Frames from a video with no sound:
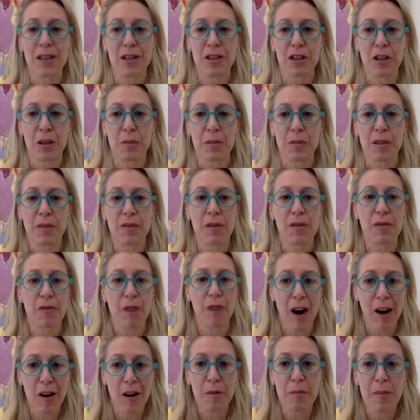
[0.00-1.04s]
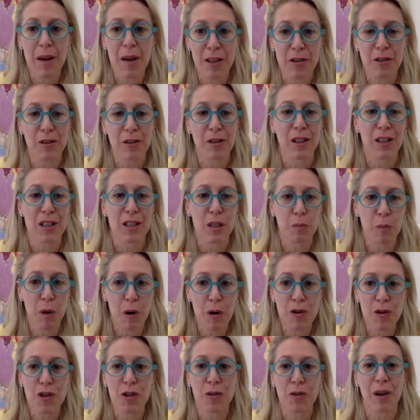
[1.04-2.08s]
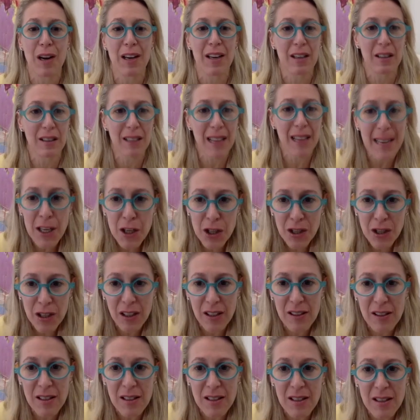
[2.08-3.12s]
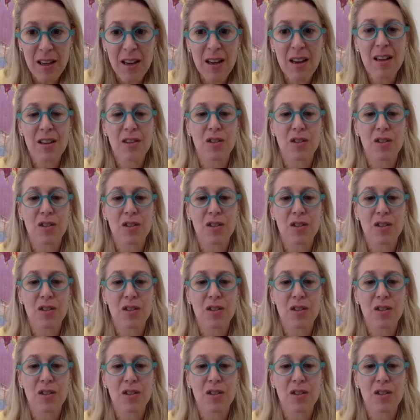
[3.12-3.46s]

in terms of environmental exposure regulations,